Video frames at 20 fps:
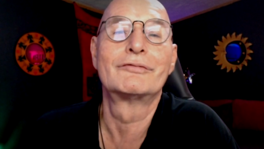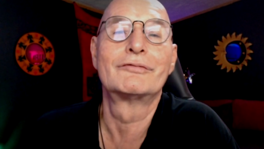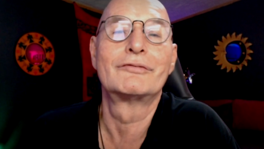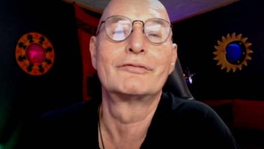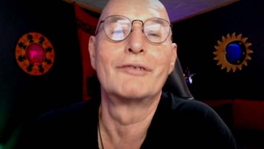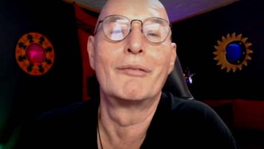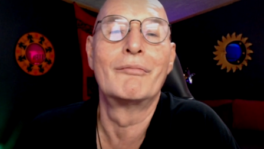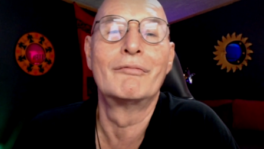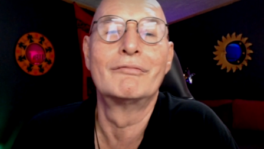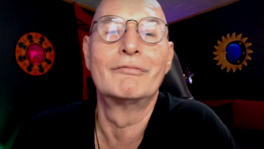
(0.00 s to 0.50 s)

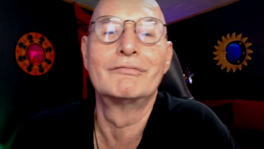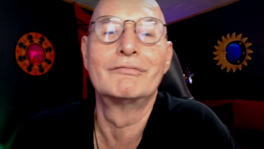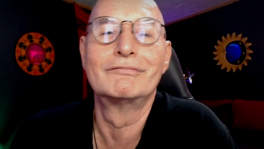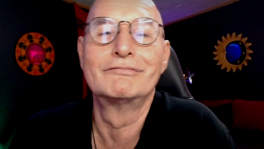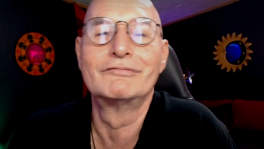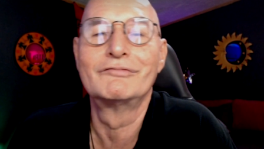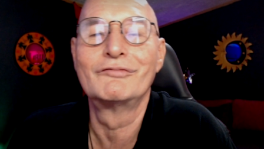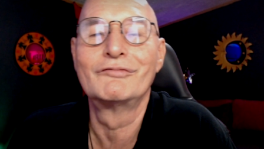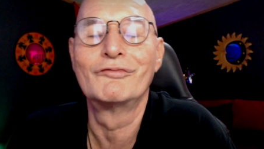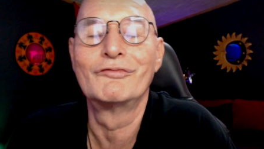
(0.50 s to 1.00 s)
from
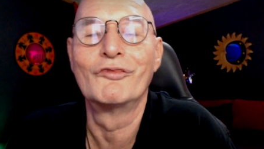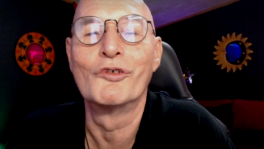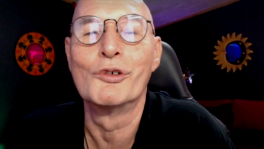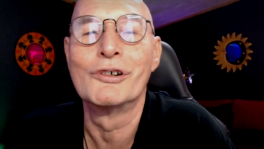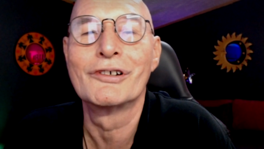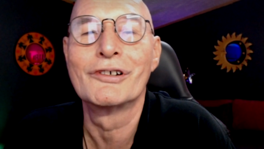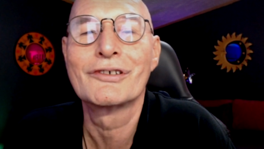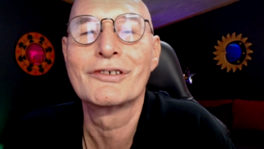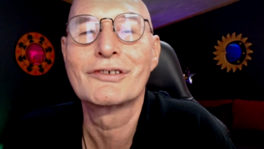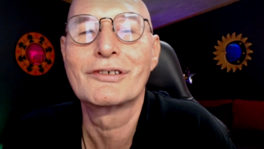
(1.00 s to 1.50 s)

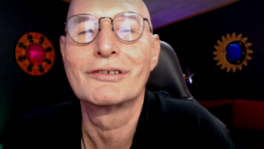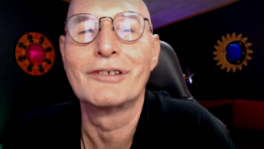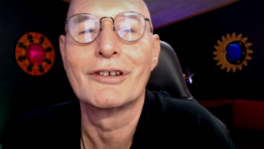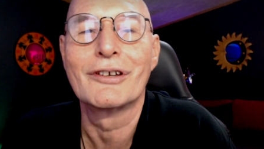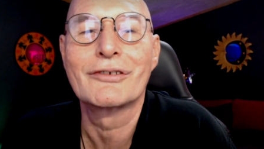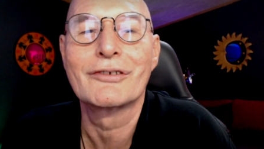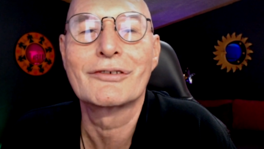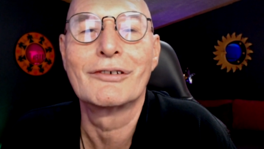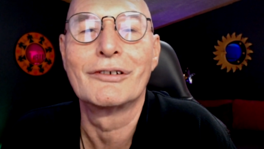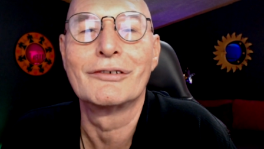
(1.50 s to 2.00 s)
wars,
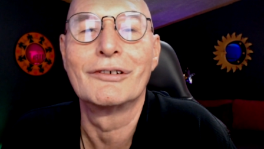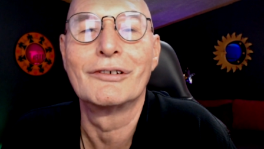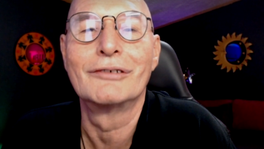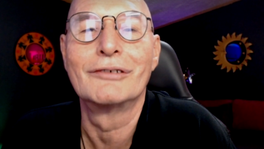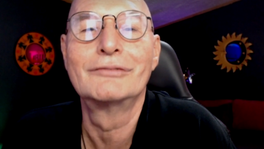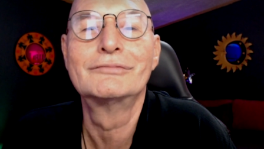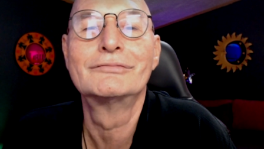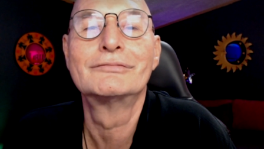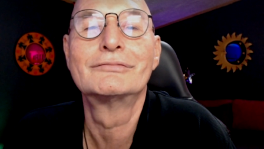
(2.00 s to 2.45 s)
yes or no?